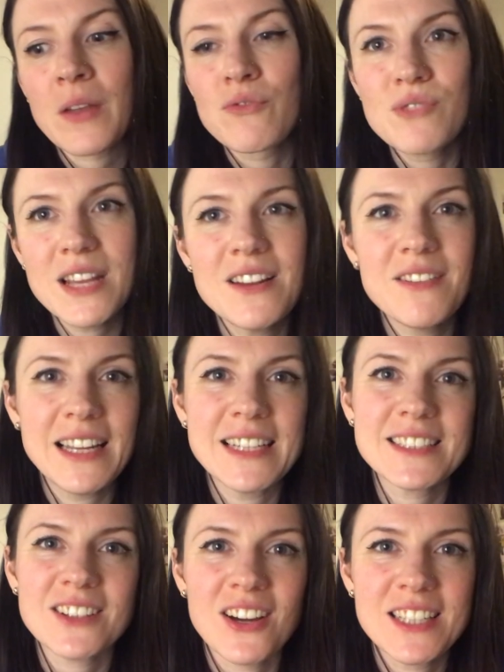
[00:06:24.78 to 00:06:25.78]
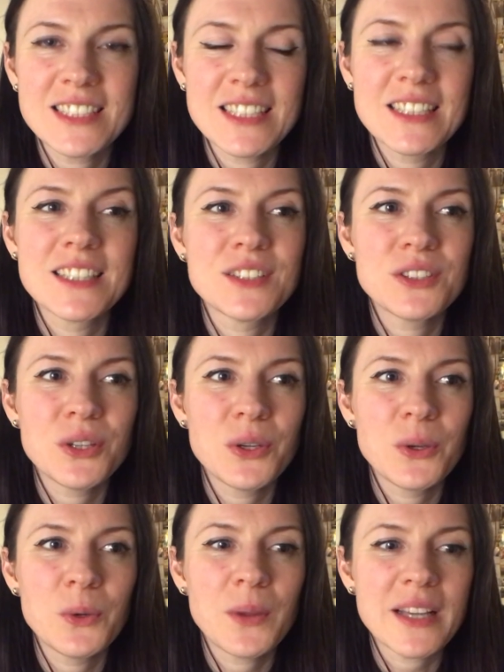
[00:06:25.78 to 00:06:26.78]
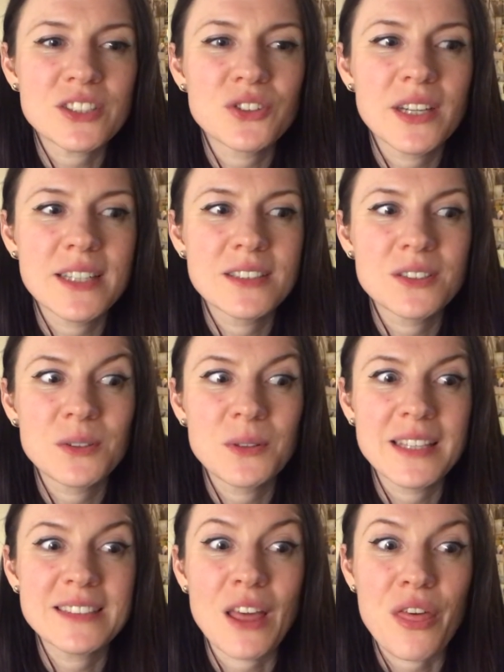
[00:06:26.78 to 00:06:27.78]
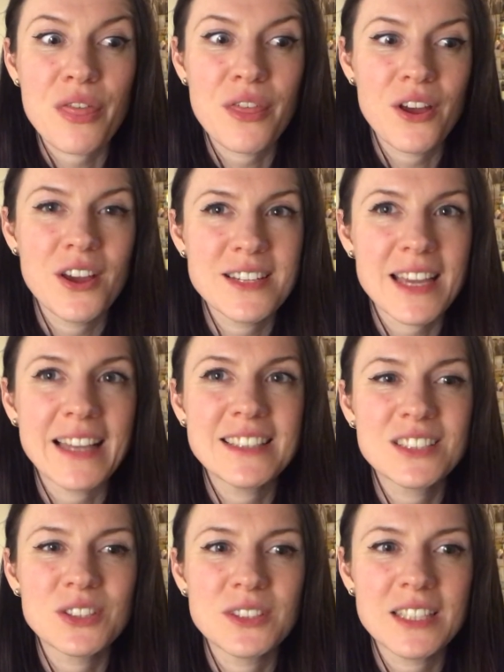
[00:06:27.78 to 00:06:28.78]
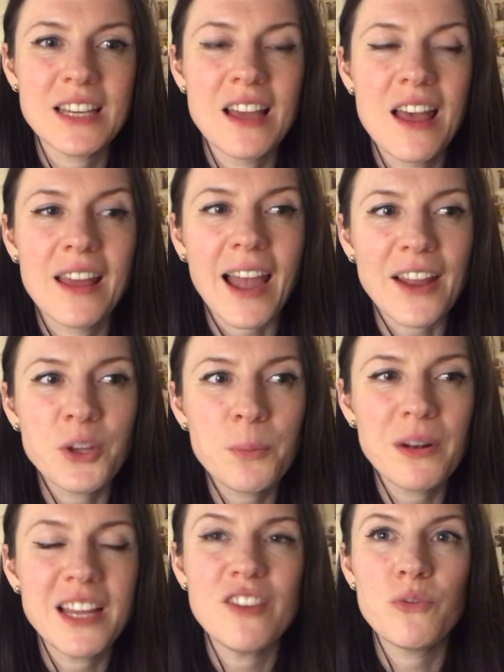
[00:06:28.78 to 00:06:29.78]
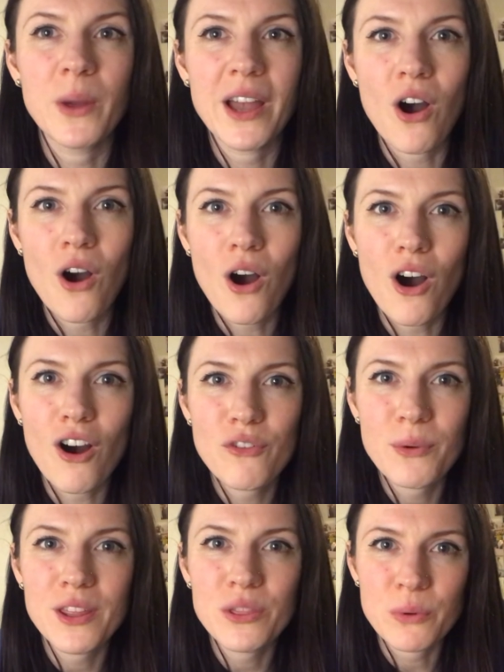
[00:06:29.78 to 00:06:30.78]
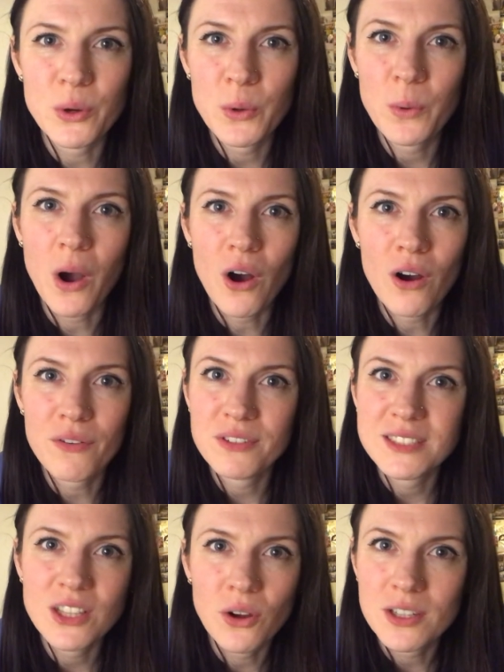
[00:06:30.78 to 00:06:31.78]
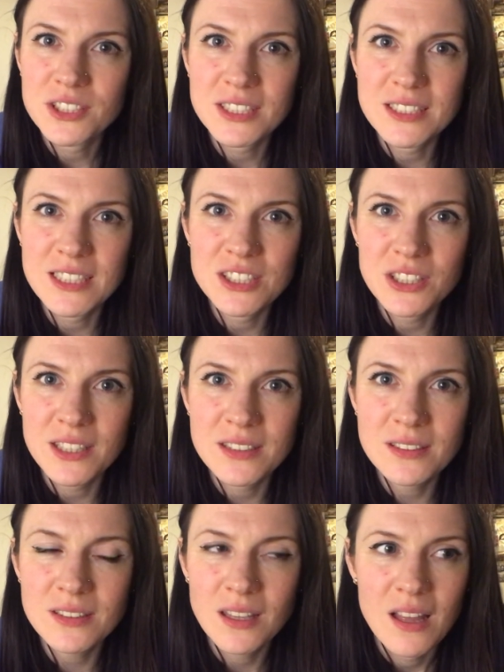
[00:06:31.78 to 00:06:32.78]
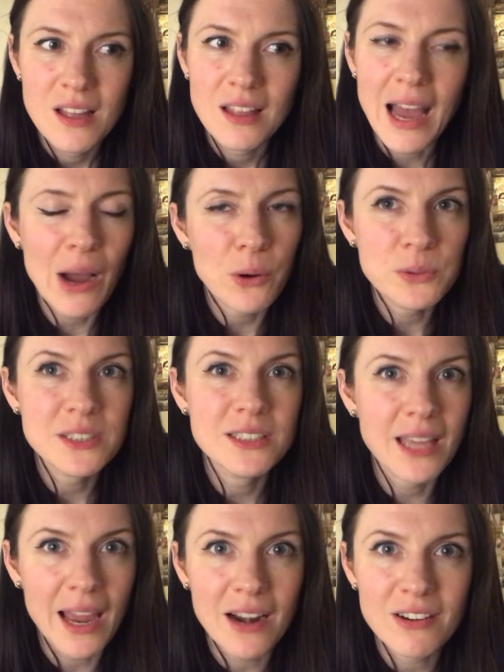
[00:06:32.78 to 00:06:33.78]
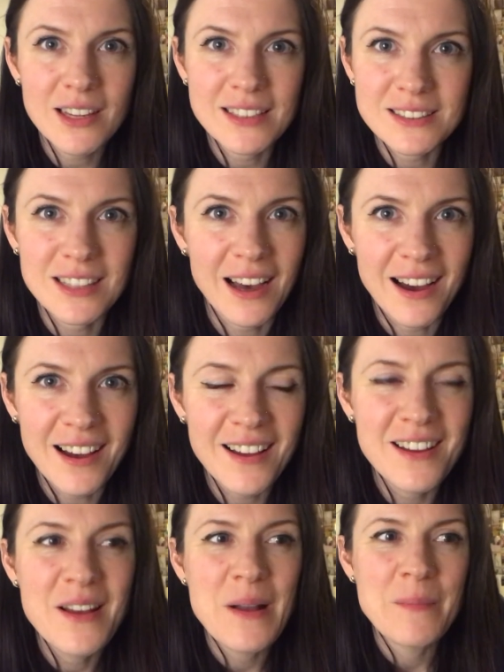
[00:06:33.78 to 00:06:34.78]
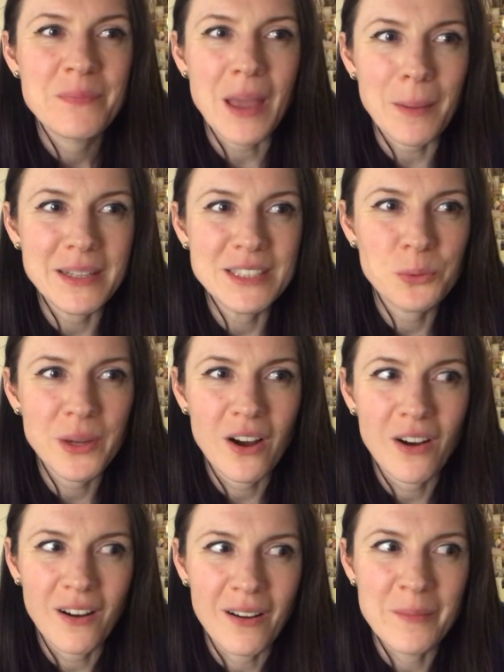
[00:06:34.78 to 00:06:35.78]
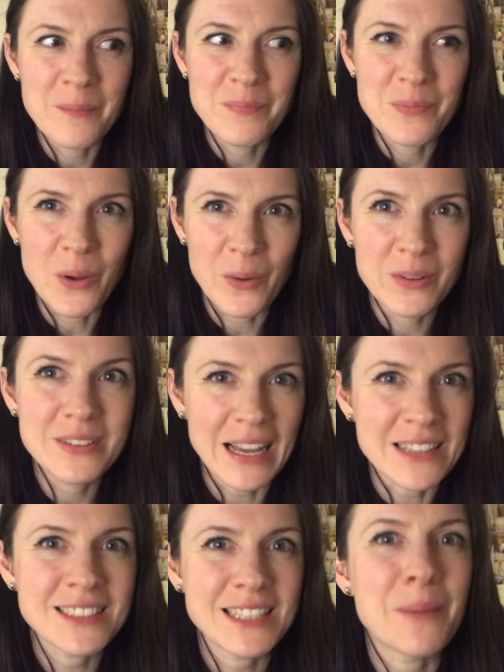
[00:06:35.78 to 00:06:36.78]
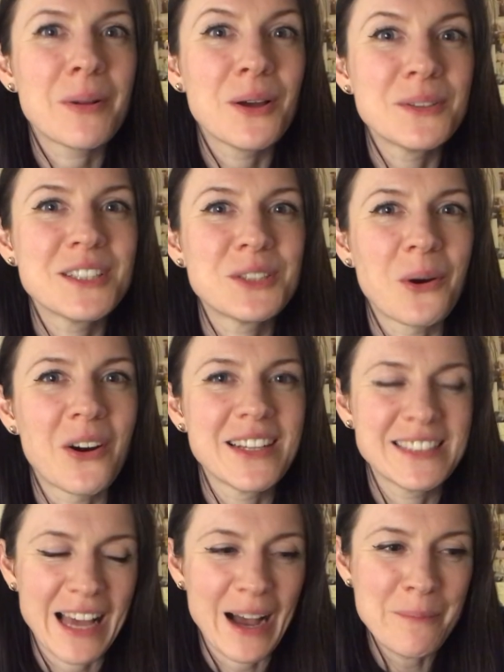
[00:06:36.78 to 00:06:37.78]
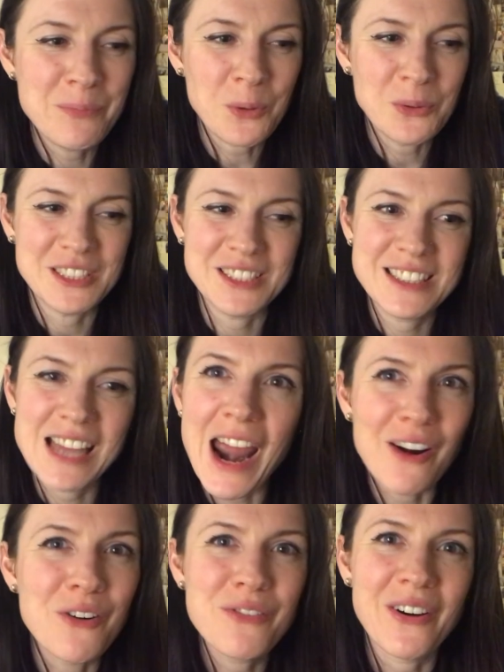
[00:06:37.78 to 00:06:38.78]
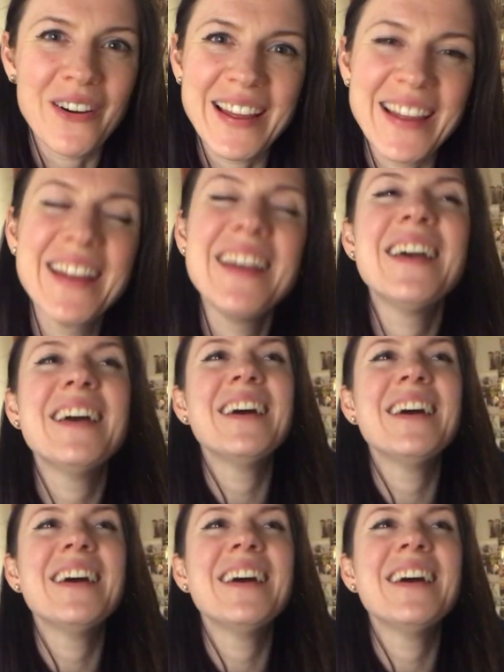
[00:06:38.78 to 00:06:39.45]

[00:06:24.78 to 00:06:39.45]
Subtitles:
Really, really excited to get stuck into this third case study. Can you believe we are halfway through our physiology teachings? How scary is that? That means we are that step closer to our exam, which is terrifying.